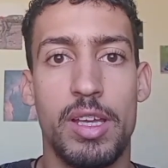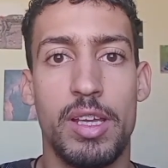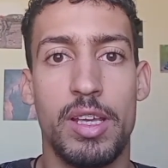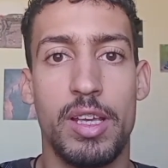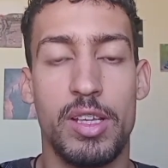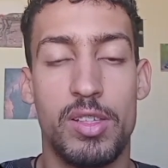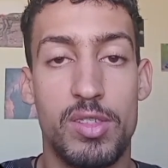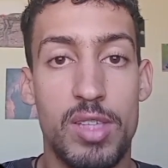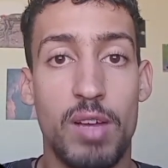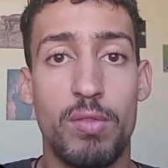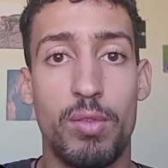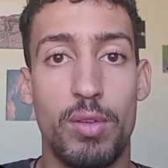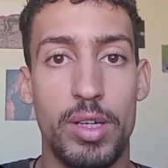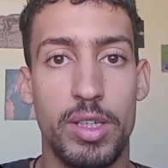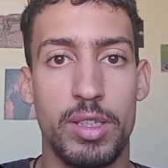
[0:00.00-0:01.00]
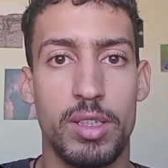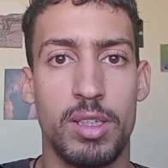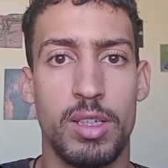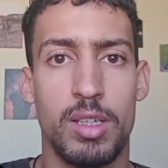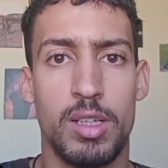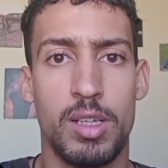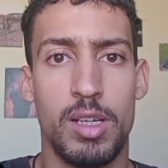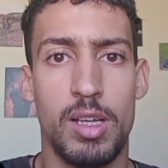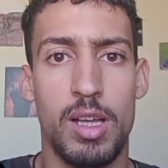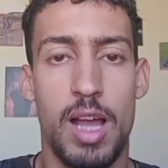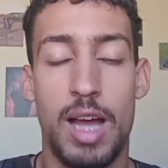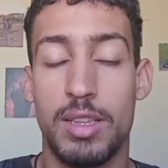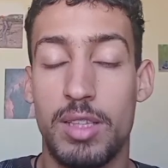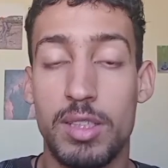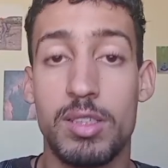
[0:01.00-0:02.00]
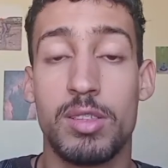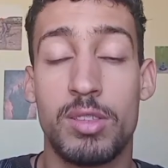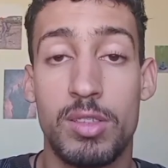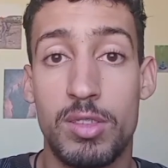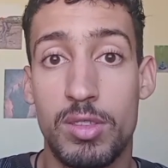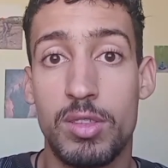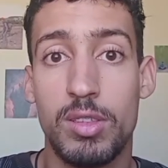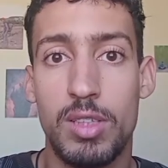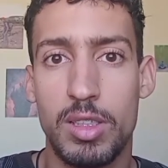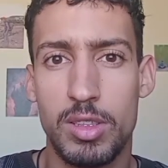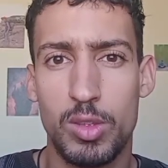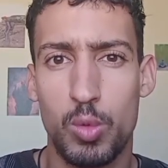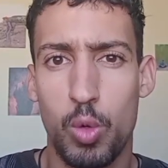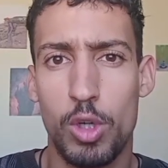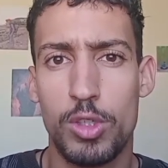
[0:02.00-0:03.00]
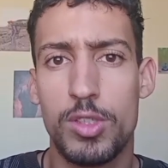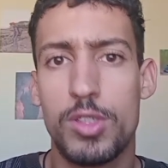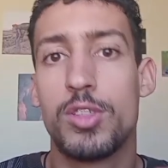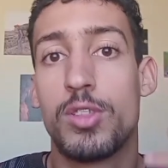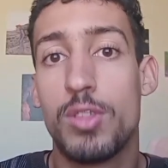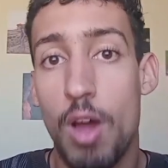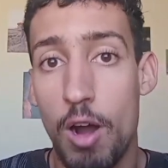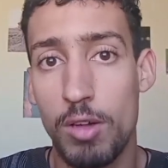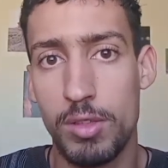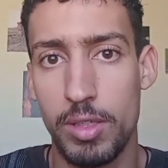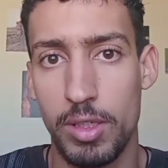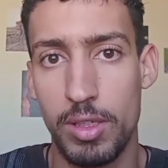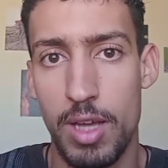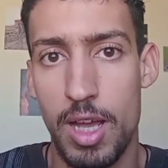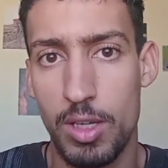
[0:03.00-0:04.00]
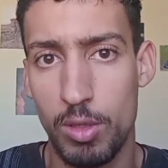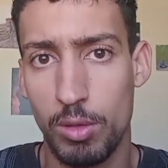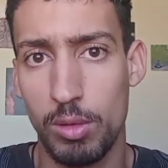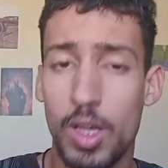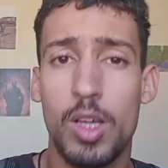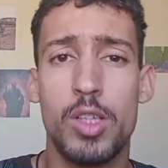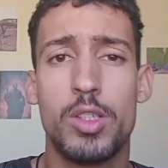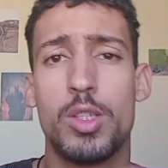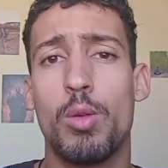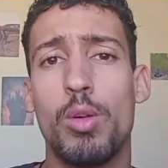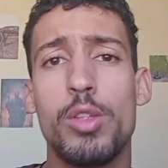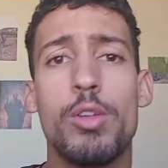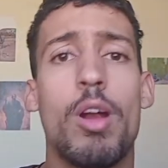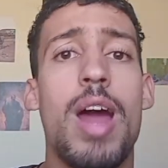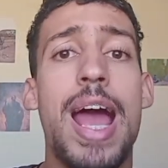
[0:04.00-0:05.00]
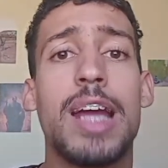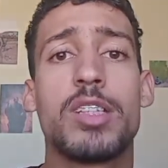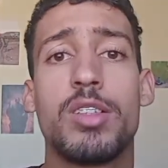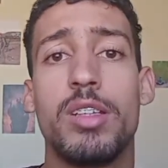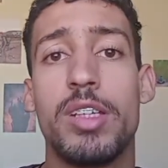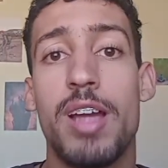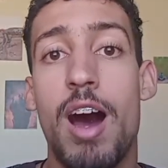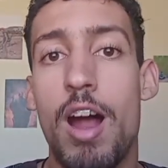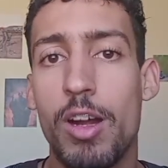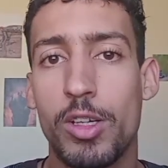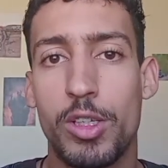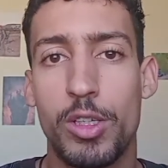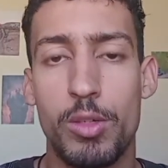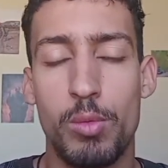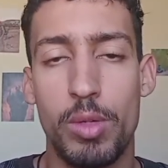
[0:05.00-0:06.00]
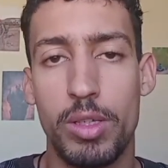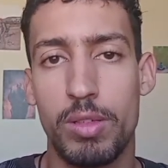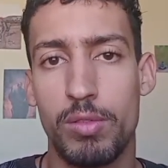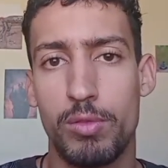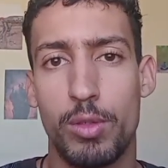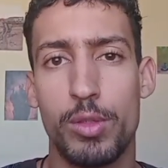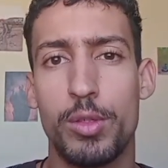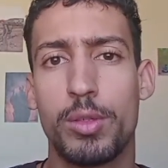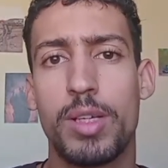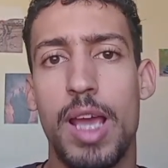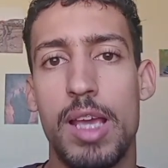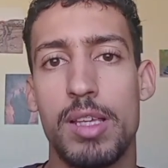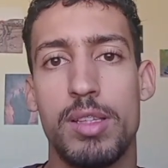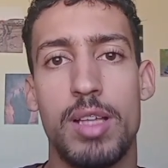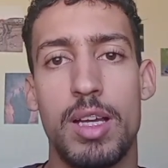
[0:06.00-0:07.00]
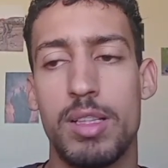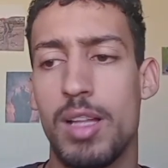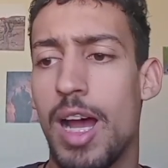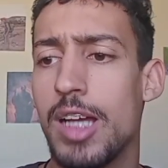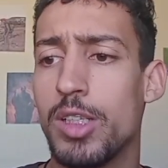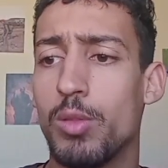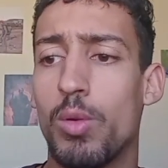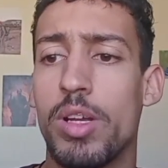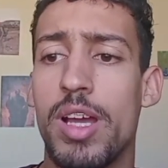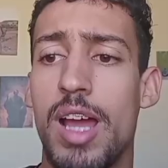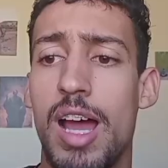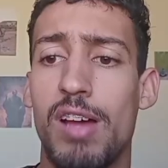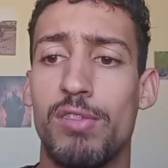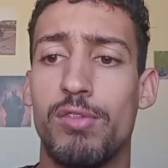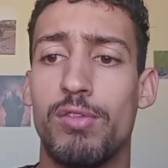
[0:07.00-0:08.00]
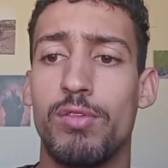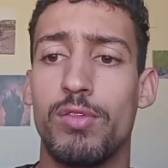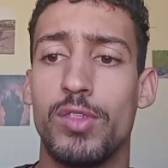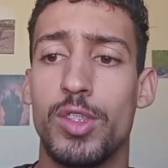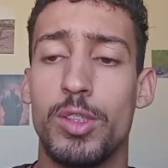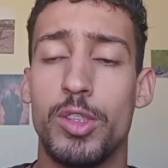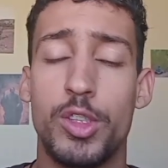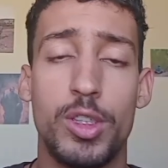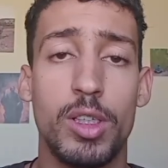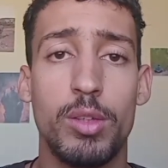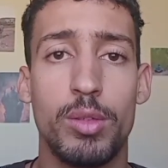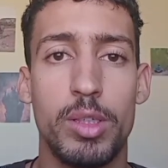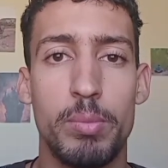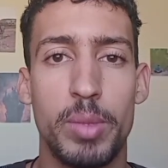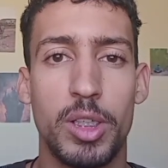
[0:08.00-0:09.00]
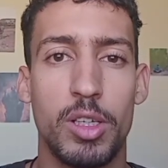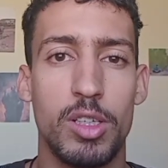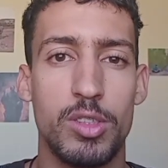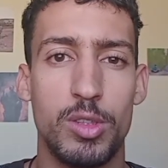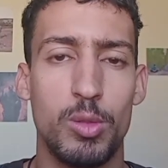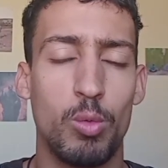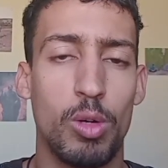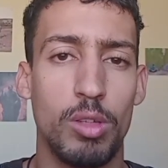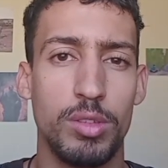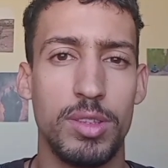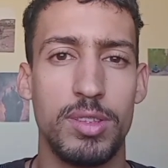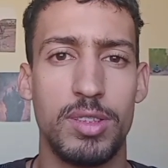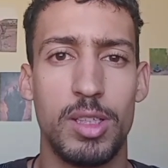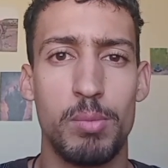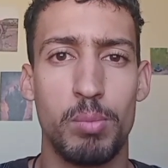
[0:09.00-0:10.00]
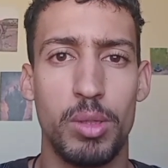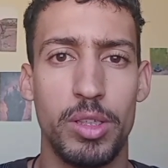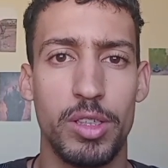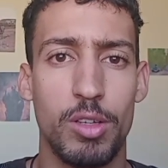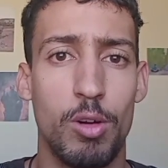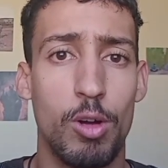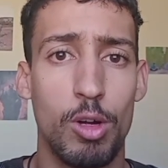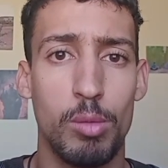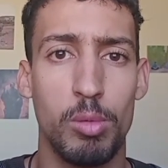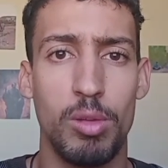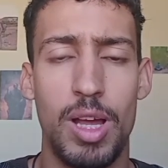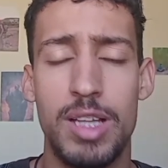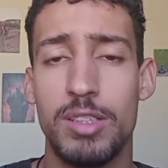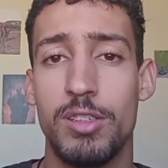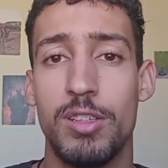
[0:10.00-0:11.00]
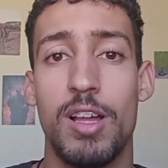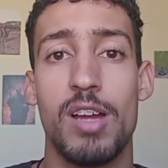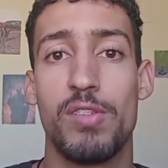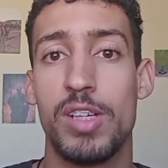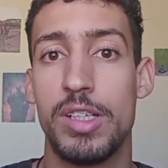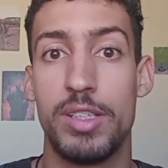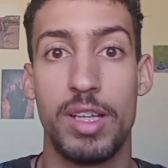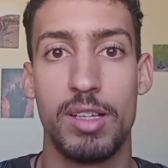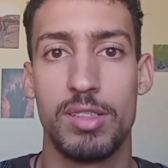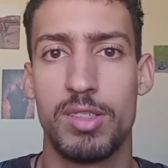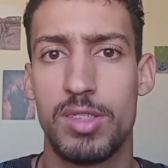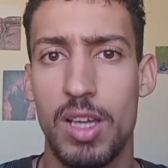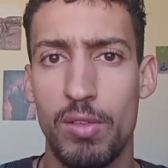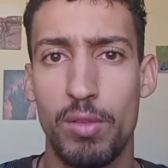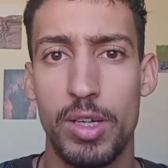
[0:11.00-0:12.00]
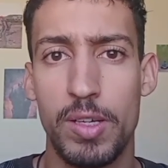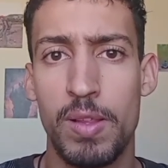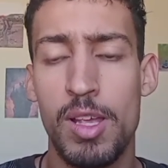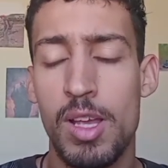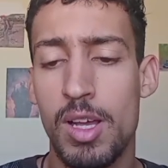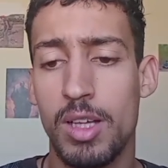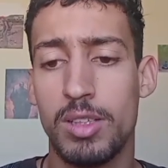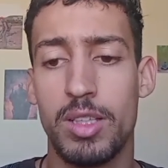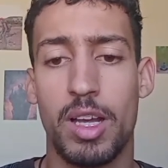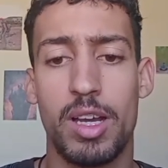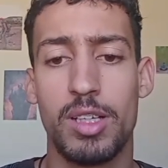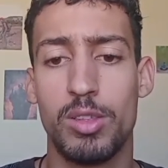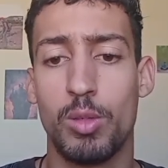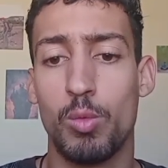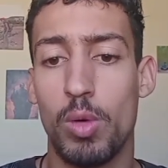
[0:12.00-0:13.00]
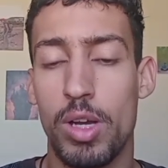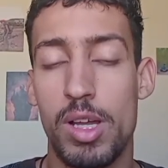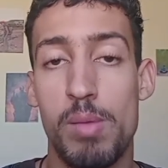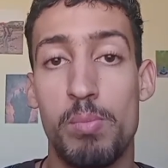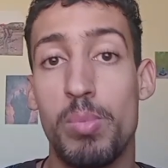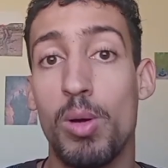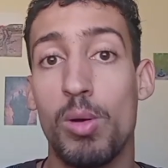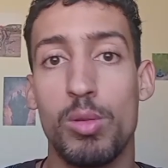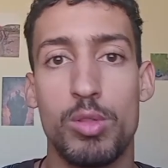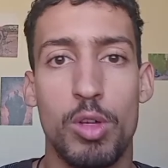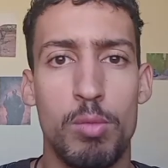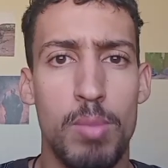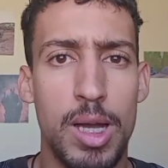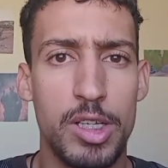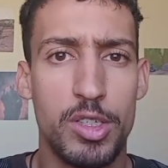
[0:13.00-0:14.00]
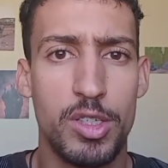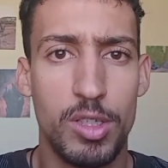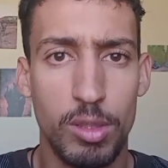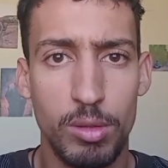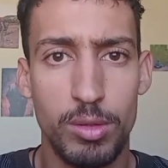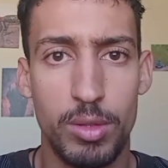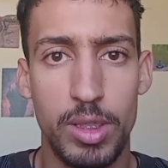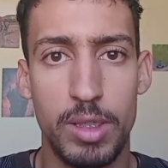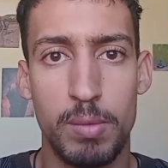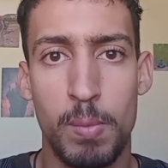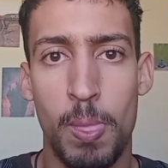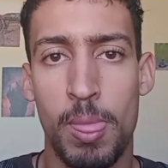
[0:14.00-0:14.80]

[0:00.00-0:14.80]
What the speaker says: is suffering. It doesn't worth starting at all. So when you're actually arguing for your case that I don't want to have children because the world is simply horrible and life entails suffering that I don't want to impose on my children